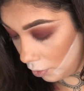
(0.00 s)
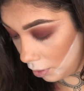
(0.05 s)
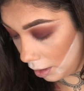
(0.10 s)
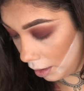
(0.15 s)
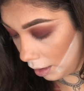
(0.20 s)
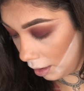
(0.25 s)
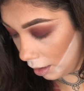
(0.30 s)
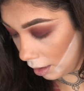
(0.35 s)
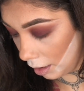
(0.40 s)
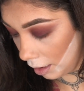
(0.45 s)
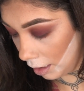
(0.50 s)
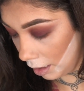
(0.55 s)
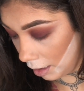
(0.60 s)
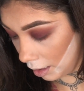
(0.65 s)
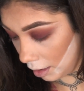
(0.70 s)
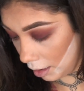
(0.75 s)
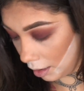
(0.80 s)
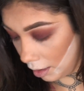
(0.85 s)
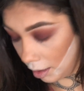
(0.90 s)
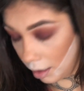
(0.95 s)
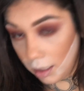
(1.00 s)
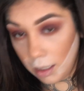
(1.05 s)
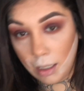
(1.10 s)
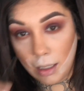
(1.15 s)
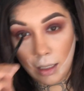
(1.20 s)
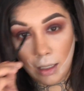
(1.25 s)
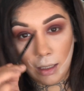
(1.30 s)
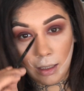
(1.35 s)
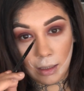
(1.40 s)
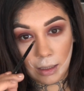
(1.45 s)
And take a
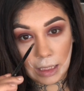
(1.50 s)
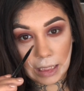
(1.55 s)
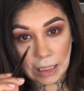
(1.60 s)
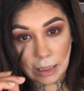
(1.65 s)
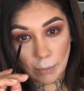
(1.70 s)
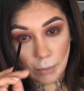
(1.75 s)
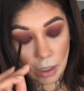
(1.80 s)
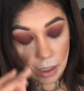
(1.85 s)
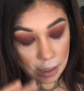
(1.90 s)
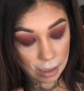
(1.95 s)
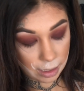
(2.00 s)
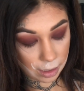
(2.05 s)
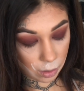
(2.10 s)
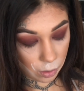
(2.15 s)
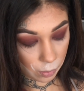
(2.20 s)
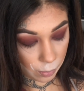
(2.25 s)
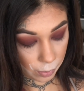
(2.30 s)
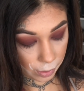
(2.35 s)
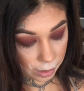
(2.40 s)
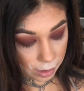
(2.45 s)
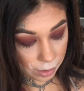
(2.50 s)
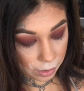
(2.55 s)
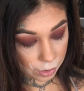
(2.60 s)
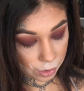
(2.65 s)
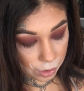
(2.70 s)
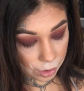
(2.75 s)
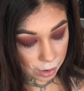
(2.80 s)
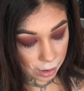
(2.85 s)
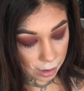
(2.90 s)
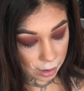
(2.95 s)
small angle brush